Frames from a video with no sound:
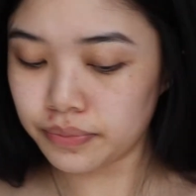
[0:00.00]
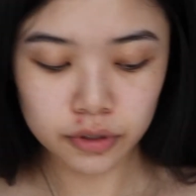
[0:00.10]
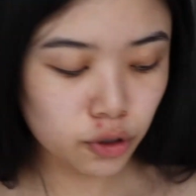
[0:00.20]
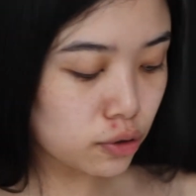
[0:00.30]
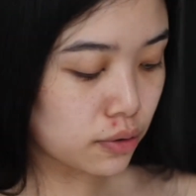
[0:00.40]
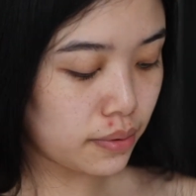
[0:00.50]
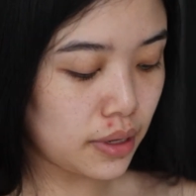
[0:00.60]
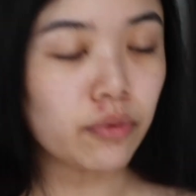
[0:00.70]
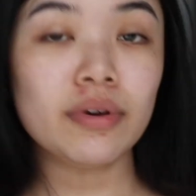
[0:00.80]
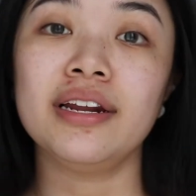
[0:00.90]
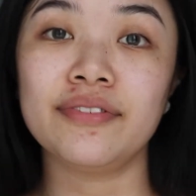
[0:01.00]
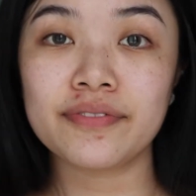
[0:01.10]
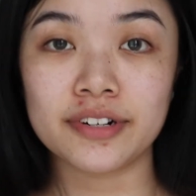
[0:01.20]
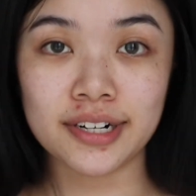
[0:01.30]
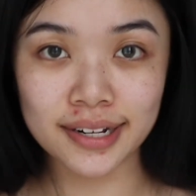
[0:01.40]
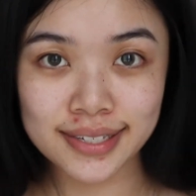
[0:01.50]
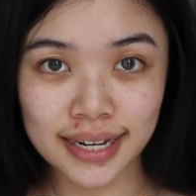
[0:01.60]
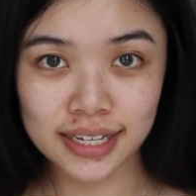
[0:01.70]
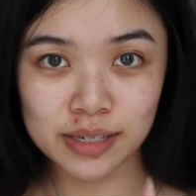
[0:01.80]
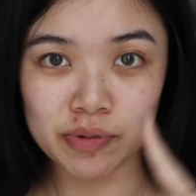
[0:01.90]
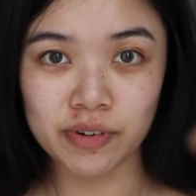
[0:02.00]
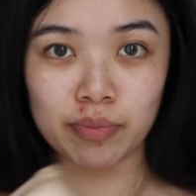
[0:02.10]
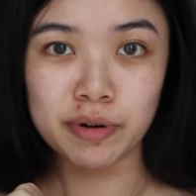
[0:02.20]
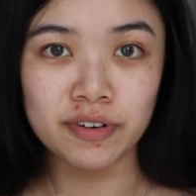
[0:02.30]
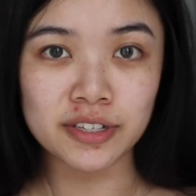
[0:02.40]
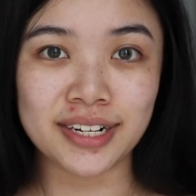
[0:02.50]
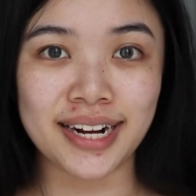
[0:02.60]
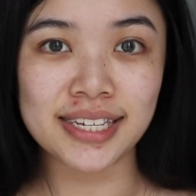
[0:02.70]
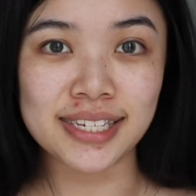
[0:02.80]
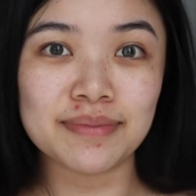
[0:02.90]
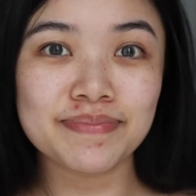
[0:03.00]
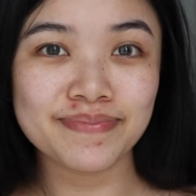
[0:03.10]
Cool. Now we leave it for 30 seconds before we move on to the next step.